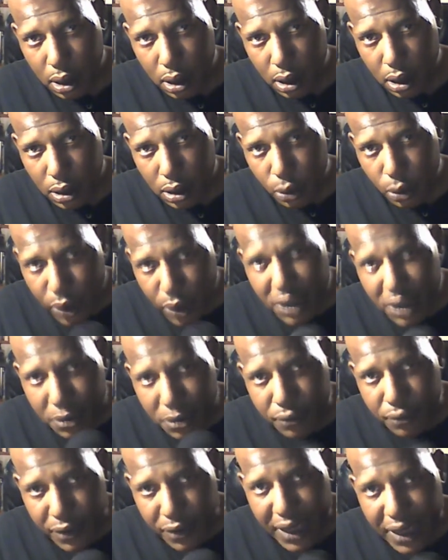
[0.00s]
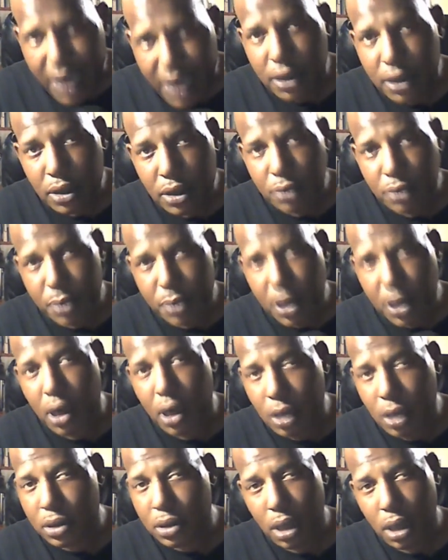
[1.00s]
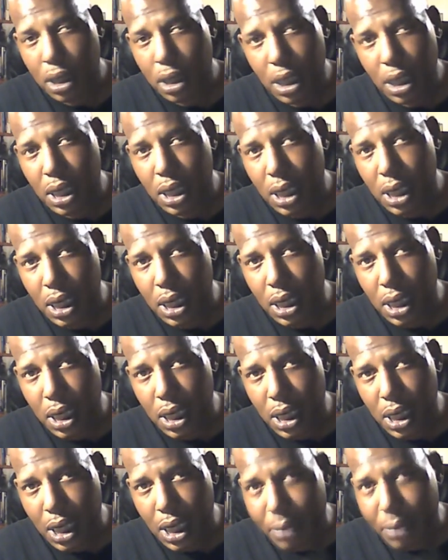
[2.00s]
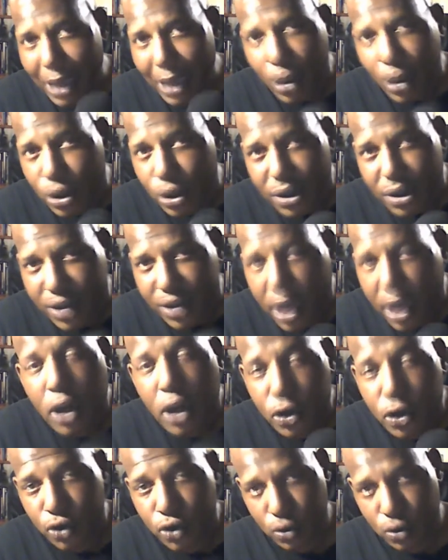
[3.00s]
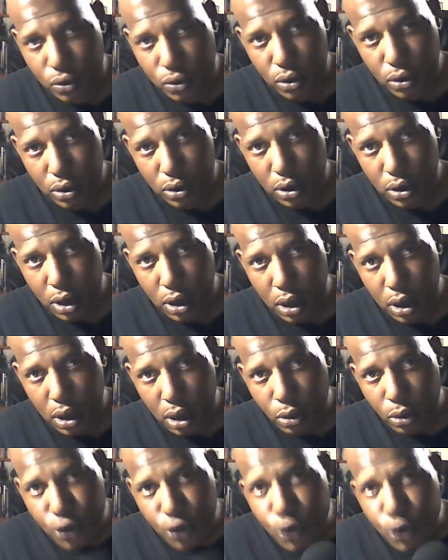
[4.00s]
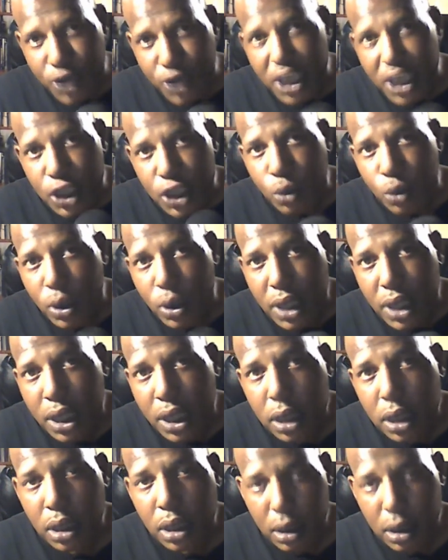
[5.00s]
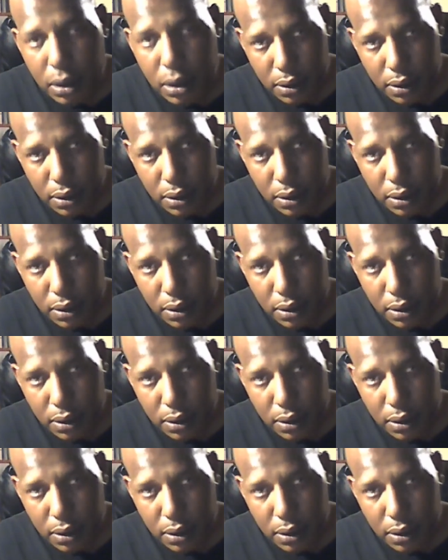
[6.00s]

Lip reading: The reason for that is because I'm not going to tell you what you think you want to hear.